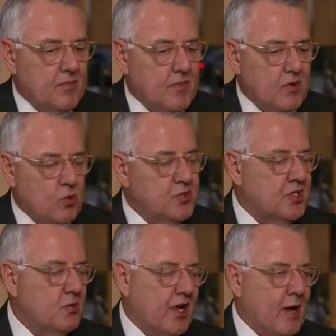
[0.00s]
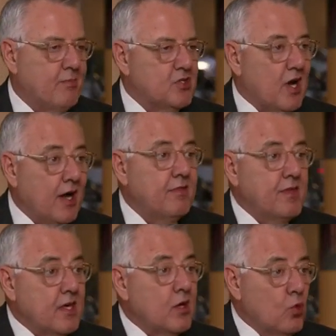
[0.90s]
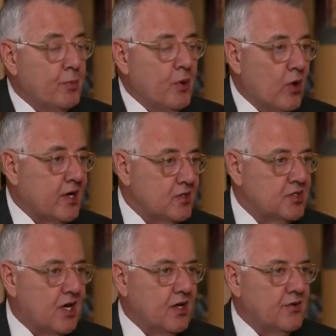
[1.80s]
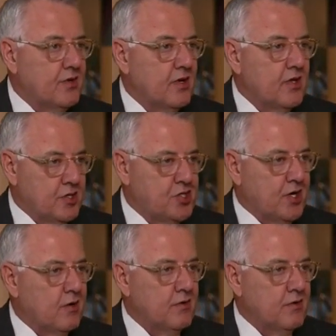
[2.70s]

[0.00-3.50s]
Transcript: We'll see what happens. I think it will be reconciled this year.